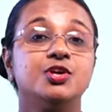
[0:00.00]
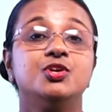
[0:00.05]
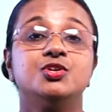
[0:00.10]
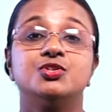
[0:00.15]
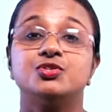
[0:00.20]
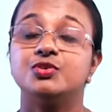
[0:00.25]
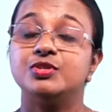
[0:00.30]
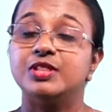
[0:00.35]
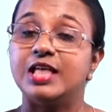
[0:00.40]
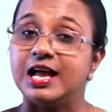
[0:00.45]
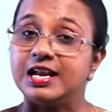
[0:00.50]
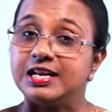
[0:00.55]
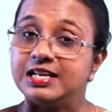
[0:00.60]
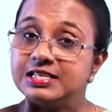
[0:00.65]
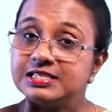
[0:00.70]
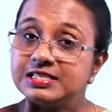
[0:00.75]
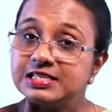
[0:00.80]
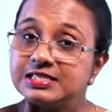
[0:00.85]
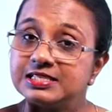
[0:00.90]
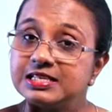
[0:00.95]
So that
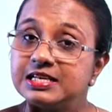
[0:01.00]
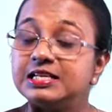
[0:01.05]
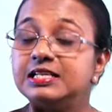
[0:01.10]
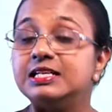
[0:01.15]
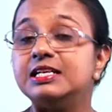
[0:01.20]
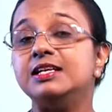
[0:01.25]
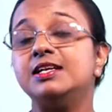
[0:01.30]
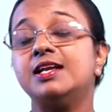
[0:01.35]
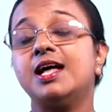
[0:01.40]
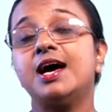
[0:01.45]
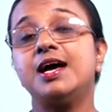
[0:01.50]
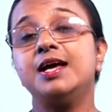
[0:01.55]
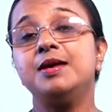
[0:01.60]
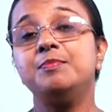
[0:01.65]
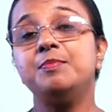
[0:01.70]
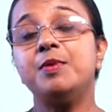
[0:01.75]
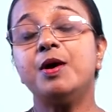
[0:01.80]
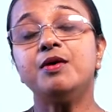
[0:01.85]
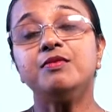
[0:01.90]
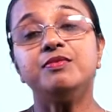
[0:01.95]
is a certain
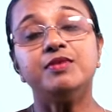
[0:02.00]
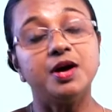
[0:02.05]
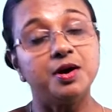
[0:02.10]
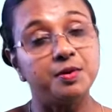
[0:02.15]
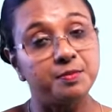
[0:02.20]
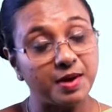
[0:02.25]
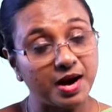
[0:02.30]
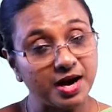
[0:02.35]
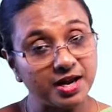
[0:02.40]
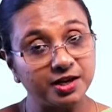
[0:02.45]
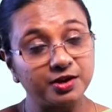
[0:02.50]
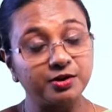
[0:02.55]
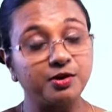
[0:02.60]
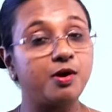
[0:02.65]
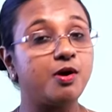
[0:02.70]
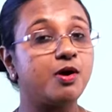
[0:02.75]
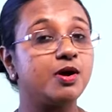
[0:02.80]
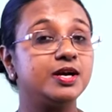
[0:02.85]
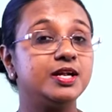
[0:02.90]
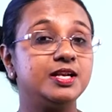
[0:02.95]
type of
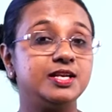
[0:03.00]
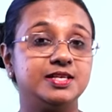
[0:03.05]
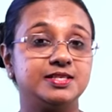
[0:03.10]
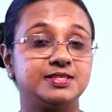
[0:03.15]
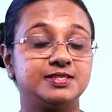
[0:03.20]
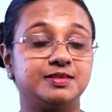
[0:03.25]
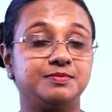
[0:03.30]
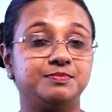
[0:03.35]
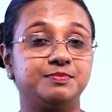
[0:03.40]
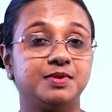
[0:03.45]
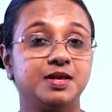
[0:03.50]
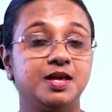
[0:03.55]
microorganism.